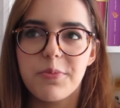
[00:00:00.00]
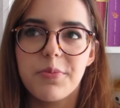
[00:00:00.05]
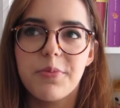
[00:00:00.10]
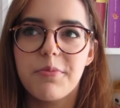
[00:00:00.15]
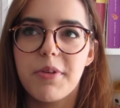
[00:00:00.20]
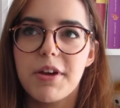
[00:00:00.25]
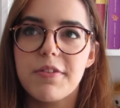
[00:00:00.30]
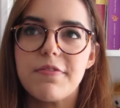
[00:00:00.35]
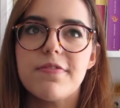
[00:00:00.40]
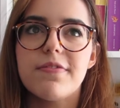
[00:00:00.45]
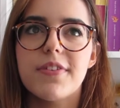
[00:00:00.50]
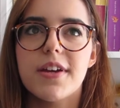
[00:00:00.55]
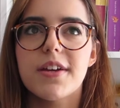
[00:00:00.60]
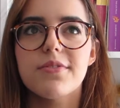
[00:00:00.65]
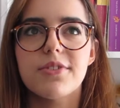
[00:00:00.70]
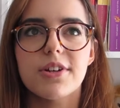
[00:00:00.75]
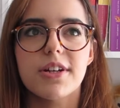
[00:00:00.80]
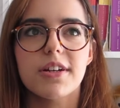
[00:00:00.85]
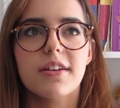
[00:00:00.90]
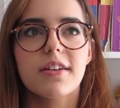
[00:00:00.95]
My
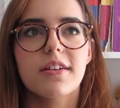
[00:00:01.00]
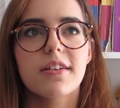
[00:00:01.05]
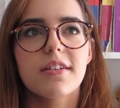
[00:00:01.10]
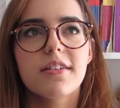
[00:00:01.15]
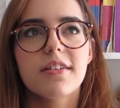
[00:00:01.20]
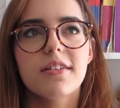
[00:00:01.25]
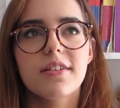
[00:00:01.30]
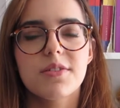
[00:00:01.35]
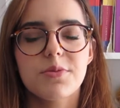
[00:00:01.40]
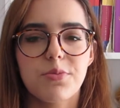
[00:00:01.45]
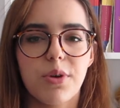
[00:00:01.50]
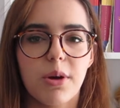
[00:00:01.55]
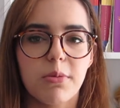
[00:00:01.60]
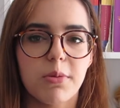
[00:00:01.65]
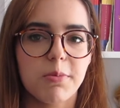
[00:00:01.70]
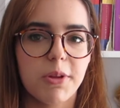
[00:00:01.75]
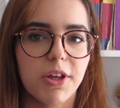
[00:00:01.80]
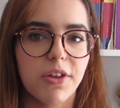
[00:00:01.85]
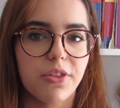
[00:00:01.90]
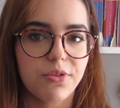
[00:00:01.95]
favorite is
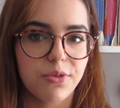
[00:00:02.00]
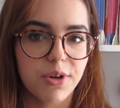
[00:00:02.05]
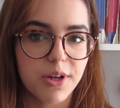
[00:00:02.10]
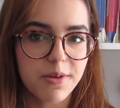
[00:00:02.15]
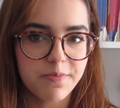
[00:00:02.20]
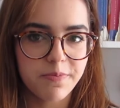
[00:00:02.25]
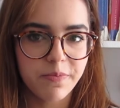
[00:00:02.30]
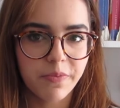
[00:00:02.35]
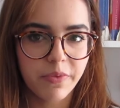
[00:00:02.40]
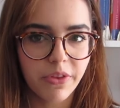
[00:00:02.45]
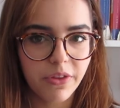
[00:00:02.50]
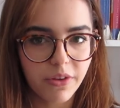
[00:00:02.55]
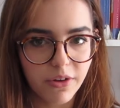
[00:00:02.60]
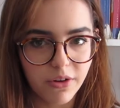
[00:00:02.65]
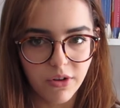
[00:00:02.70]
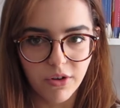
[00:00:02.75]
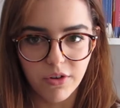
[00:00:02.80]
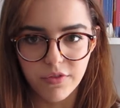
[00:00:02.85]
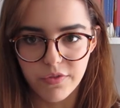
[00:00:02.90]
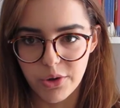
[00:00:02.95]
probably 3
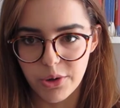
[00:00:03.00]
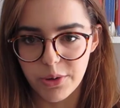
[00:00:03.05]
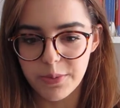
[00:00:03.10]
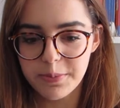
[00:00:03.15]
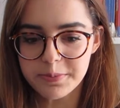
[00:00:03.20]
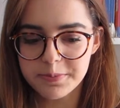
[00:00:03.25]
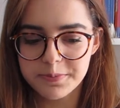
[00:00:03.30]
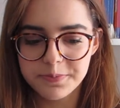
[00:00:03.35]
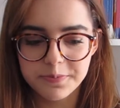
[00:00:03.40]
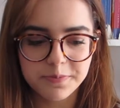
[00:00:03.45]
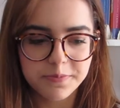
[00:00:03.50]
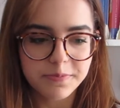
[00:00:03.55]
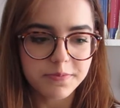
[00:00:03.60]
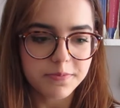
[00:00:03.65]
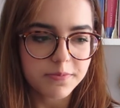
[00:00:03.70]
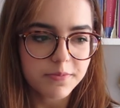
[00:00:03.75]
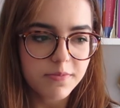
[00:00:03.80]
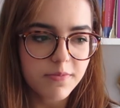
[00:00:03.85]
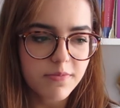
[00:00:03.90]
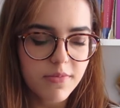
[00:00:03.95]
or 4.
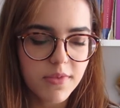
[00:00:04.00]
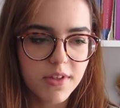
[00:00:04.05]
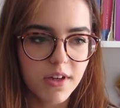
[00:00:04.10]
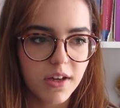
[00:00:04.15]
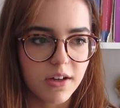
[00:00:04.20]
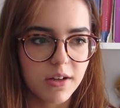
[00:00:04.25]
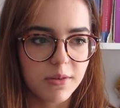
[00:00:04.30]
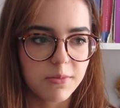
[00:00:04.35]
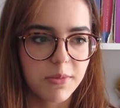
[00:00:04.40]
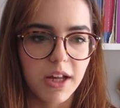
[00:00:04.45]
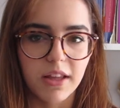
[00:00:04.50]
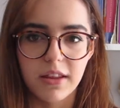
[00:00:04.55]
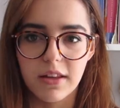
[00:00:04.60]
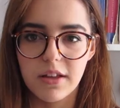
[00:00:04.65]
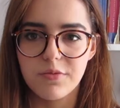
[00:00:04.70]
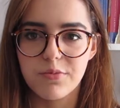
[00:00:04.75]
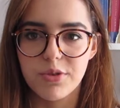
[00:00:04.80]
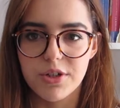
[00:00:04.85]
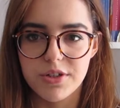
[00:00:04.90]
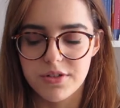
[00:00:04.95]
I
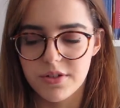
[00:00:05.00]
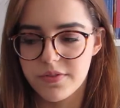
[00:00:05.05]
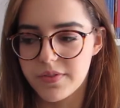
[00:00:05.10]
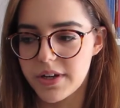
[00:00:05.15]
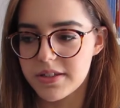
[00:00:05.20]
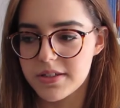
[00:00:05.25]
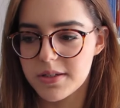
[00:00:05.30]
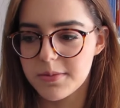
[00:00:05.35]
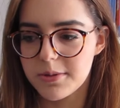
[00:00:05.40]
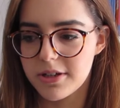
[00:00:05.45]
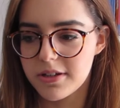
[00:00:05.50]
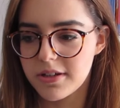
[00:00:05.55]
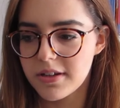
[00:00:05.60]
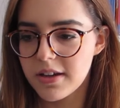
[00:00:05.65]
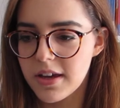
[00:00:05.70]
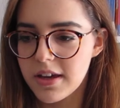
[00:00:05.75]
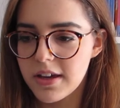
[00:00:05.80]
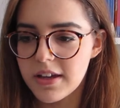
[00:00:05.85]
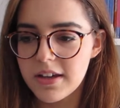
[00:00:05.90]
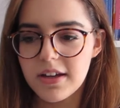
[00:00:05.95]
love Prisoner of Azkaban.
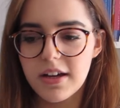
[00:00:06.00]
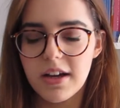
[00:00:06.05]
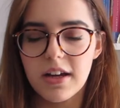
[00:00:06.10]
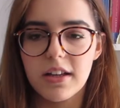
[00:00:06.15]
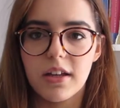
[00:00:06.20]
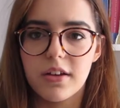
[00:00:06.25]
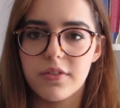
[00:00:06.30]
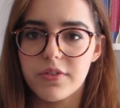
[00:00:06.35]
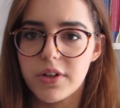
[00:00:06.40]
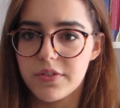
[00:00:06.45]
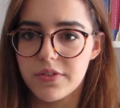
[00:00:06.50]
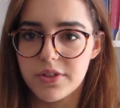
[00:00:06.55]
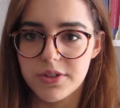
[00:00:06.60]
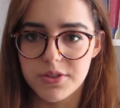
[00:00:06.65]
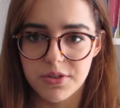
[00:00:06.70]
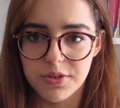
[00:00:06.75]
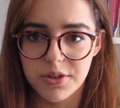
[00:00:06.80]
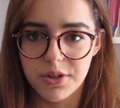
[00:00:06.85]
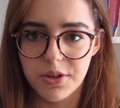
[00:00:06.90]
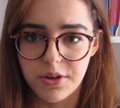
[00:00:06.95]
I love
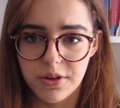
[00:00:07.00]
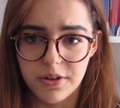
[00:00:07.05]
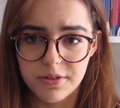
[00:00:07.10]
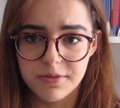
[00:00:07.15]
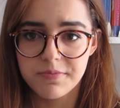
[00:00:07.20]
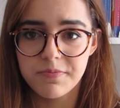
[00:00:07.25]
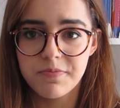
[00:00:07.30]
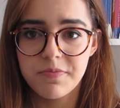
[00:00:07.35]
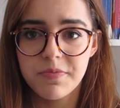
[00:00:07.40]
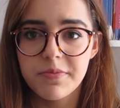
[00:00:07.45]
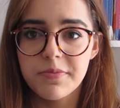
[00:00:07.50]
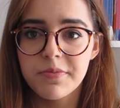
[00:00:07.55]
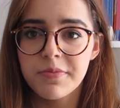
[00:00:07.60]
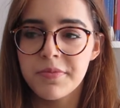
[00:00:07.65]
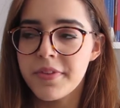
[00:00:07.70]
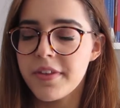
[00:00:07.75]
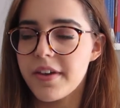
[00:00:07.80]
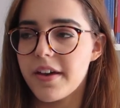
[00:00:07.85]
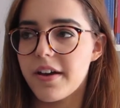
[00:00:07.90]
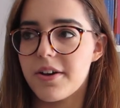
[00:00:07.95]
Alfonso Cuarón.
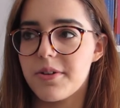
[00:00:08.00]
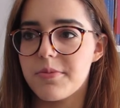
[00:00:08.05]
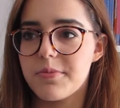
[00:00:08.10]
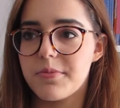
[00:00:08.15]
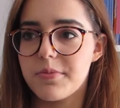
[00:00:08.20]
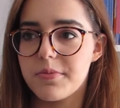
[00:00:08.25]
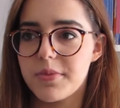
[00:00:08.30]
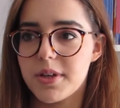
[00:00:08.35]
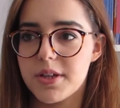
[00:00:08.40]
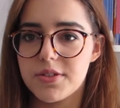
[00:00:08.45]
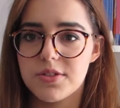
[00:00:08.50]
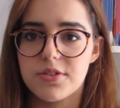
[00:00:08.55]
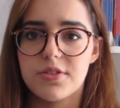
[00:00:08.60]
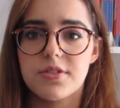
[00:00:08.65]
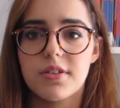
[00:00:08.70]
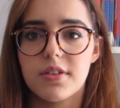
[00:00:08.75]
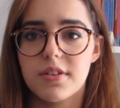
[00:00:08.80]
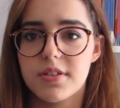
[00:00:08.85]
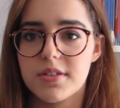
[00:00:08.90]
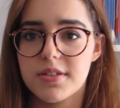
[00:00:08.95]

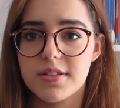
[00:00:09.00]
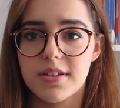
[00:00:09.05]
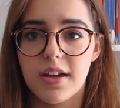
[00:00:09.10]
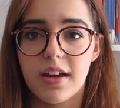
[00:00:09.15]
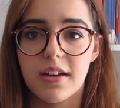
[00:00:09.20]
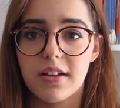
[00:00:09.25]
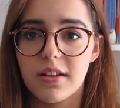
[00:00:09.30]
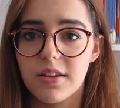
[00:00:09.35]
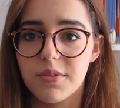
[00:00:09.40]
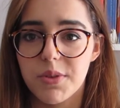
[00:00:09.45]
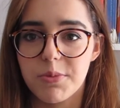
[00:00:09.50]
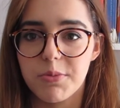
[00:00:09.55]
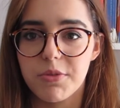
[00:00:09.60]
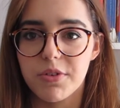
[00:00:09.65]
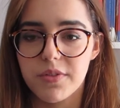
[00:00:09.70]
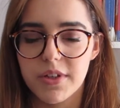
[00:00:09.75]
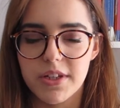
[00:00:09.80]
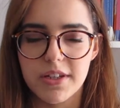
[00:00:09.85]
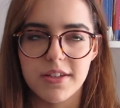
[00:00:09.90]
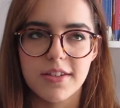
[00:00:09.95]
His style of the
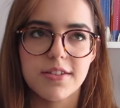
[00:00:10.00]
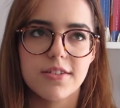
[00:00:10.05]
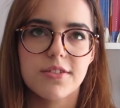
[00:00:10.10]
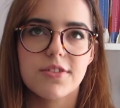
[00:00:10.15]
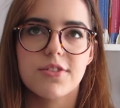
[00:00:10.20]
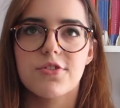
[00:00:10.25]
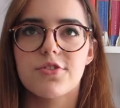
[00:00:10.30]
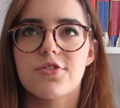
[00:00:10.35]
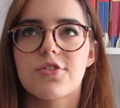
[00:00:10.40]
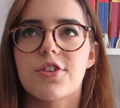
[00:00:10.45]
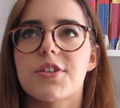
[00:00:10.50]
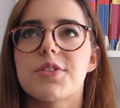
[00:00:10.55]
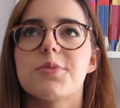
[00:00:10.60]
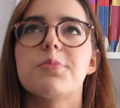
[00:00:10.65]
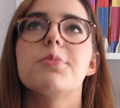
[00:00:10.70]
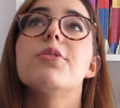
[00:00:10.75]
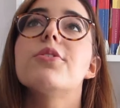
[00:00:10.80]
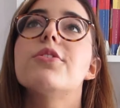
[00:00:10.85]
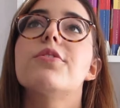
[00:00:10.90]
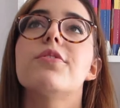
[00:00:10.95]
movie is just
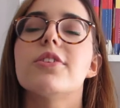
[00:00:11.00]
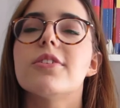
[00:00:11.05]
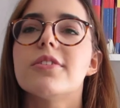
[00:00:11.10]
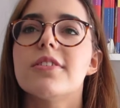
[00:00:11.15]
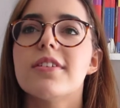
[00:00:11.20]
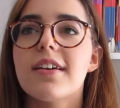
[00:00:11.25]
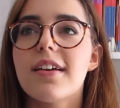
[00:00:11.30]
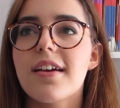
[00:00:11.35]
beautiful.